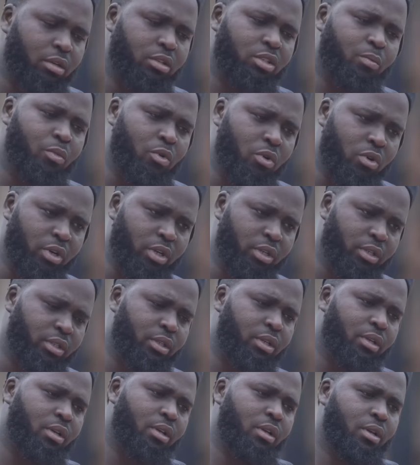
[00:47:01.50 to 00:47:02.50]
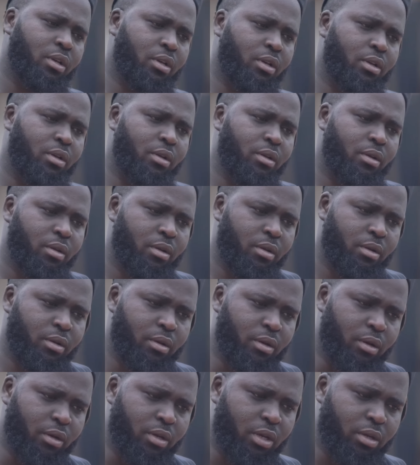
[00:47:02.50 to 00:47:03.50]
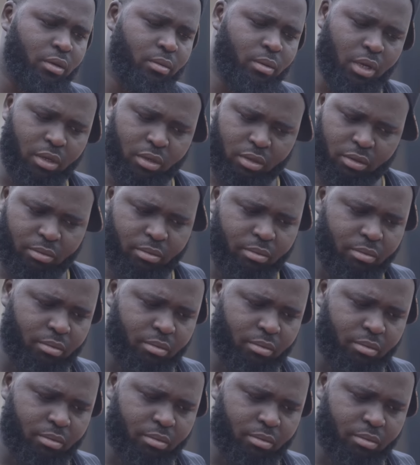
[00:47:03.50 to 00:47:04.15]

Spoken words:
got spoiled. Okay, fine.